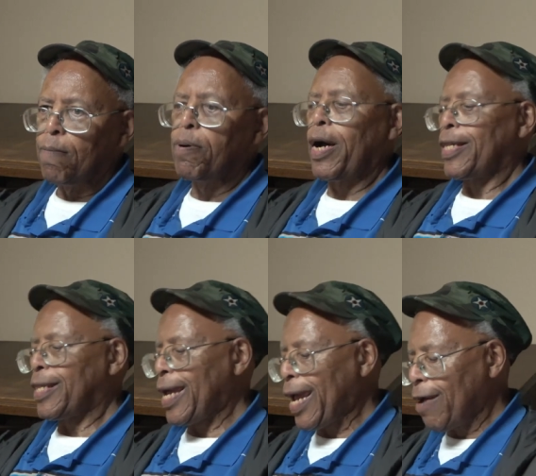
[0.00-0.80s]
But
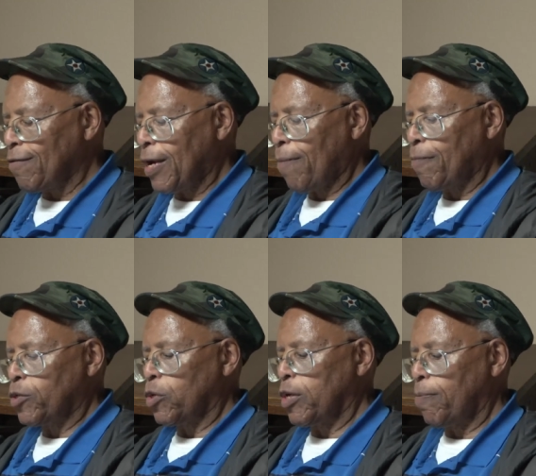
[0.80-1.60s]
they have an
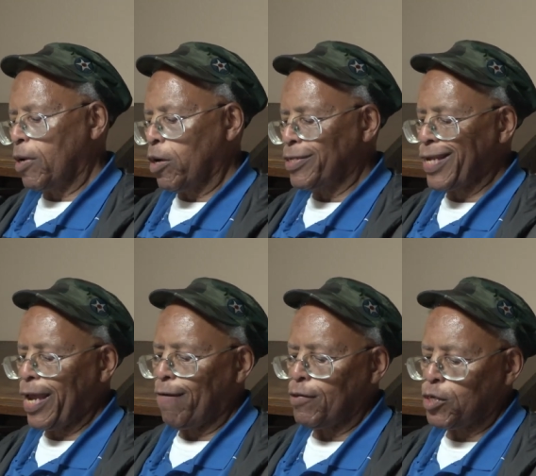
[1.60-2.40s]
opportunity because they
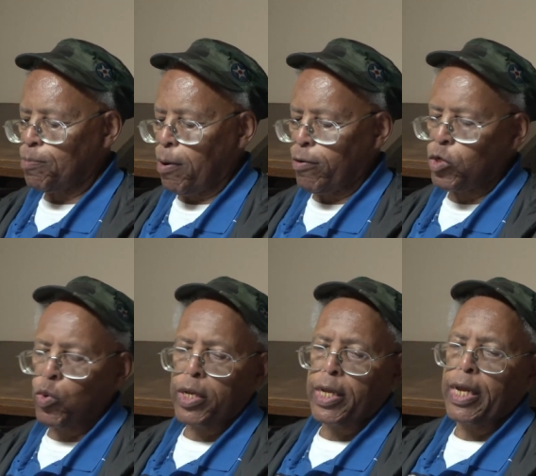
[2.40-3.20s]
have the Spirit
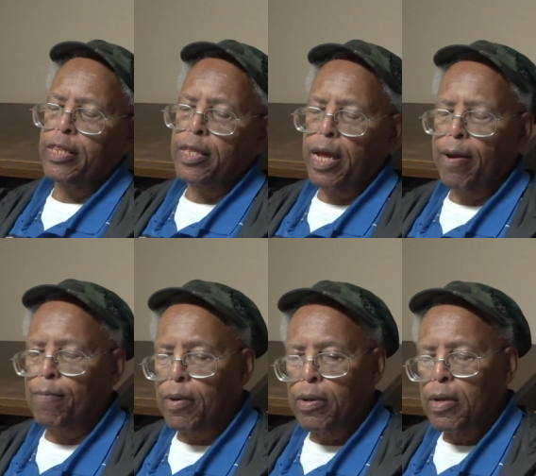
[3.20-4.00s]
dwelling in
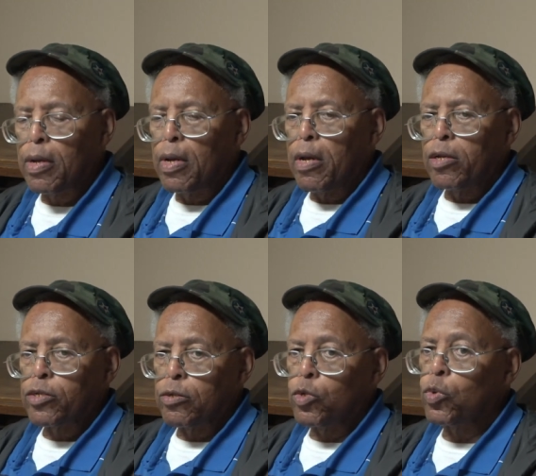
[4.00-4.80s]
them
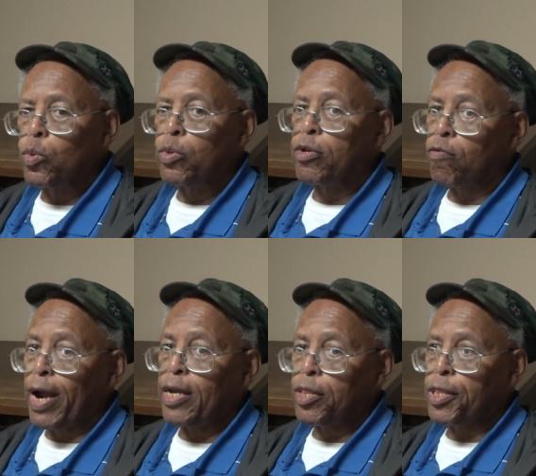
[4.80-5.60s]
to do the
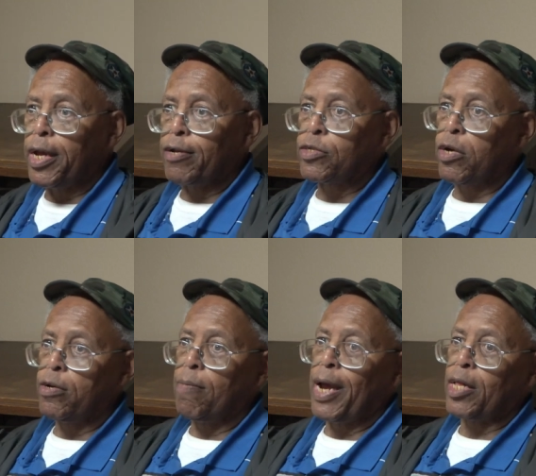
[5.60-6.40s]
right thing. Turn
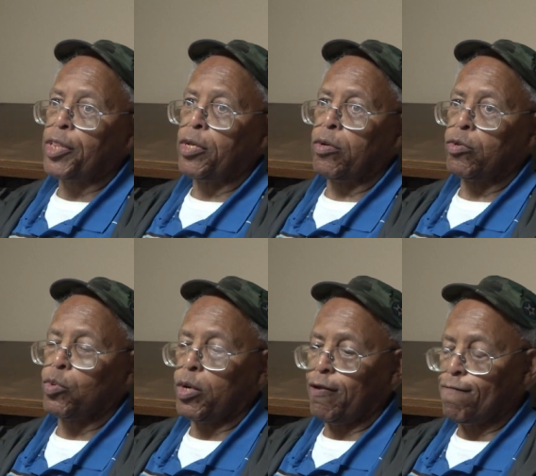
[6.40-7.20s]
to Matthew
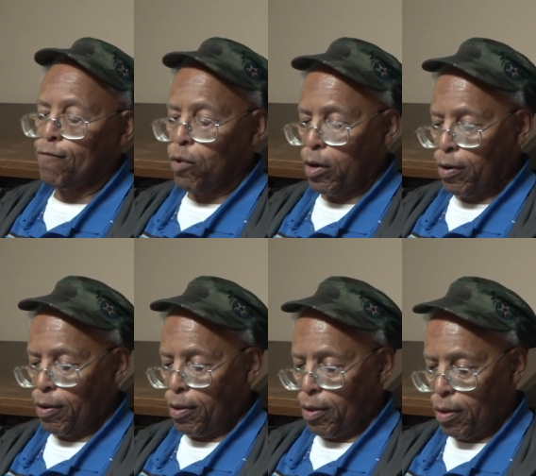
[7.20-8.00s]
24.
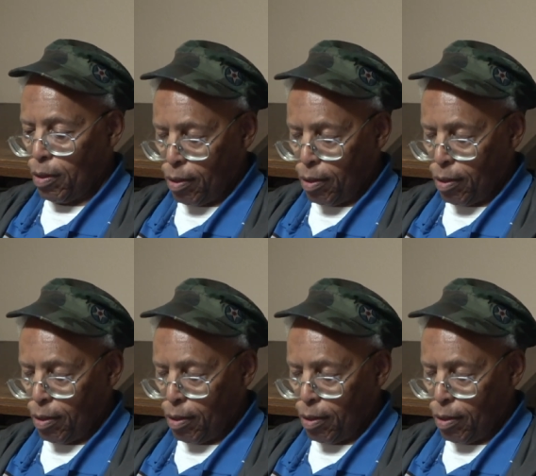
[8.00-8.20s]
Okay.